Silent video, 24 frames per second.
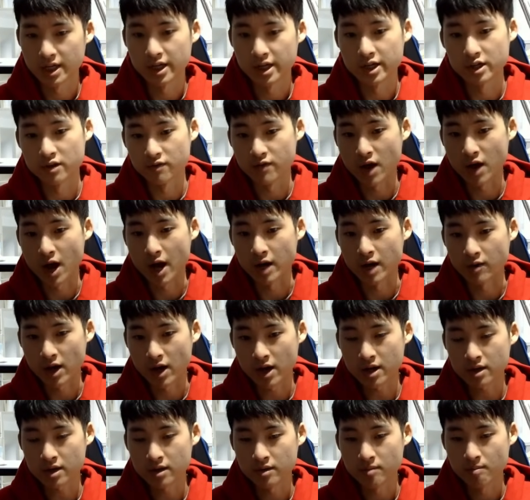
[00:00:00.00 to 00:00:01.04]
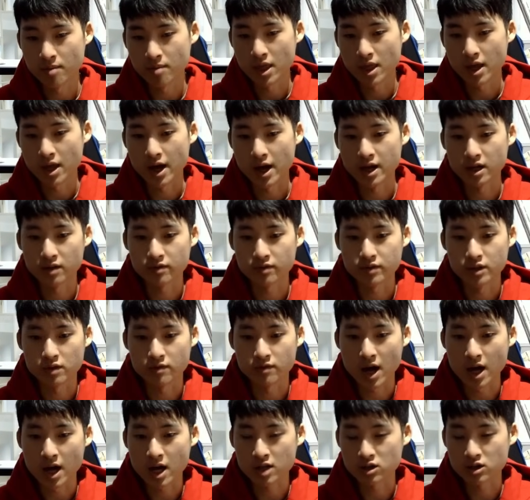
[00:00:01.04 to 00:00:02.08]
Your Vi, right? And if your
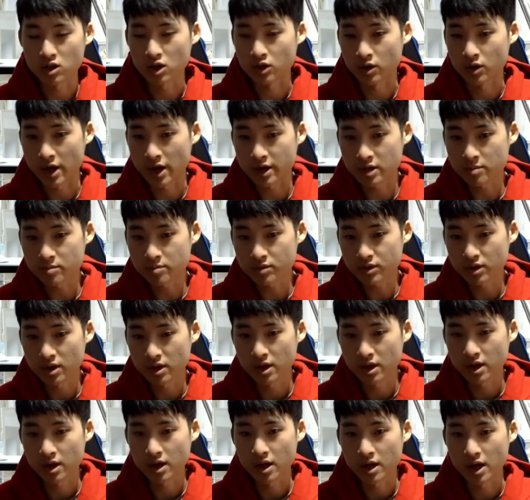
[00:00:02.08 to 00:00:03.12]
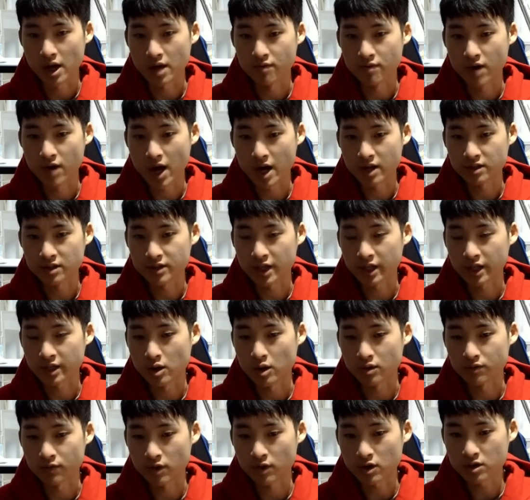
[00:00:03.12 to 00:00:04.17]
Vi has all your items and Vi is taken
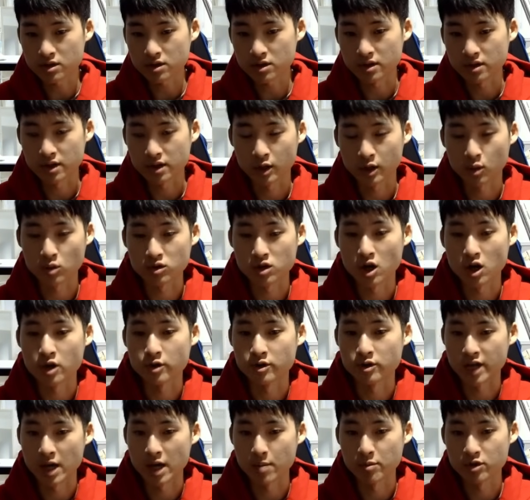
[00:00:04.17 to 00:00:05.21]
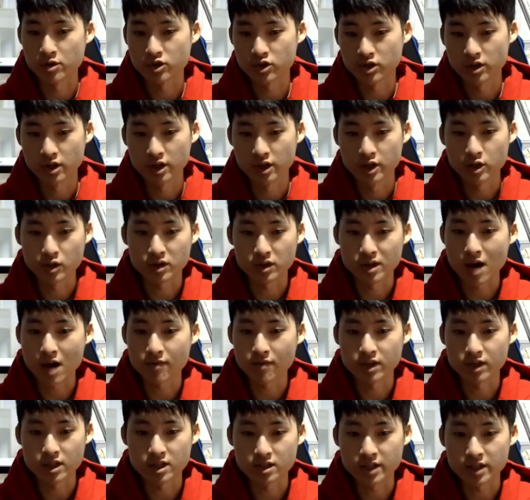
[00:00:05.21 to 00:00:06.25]
out first, there goes all your damage. You could have an
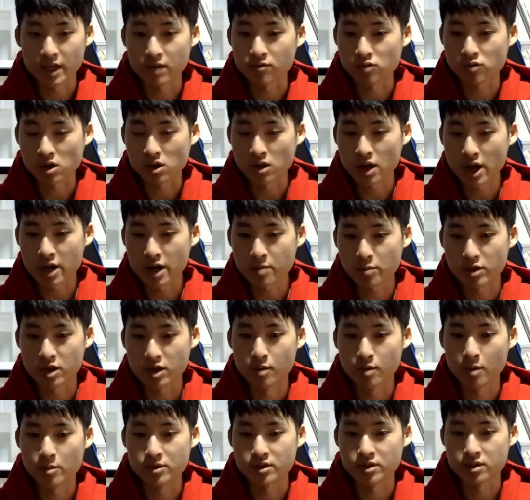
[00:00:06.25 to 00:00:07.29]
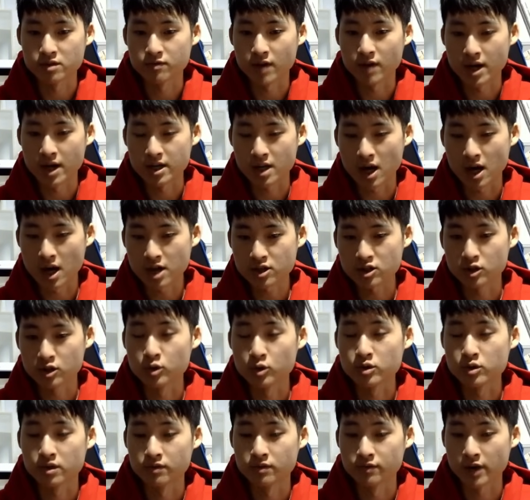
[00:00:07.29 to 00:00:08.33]
insane front line, but the moment this Vi dies, you
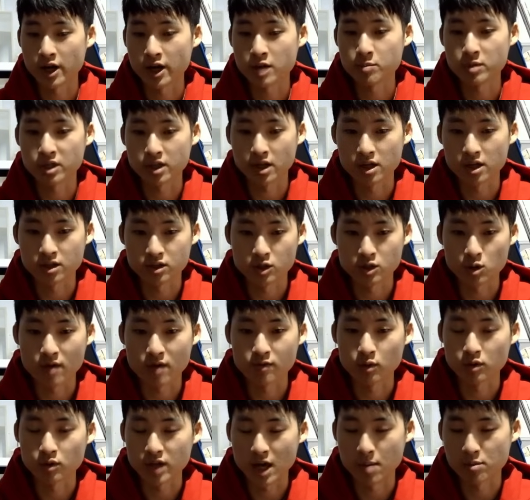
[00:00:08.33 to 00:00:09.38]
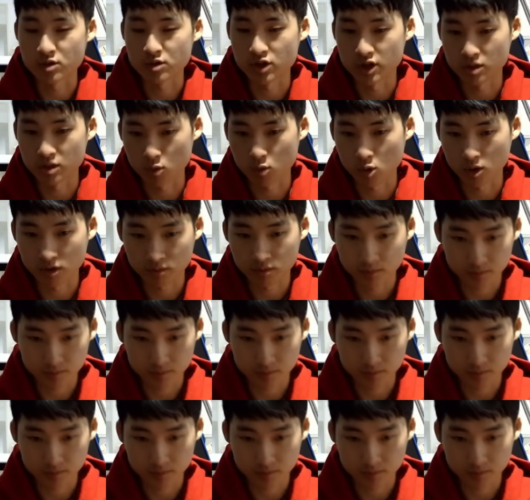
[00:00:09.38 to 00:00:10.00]
lose the fight because you have no damage anymore.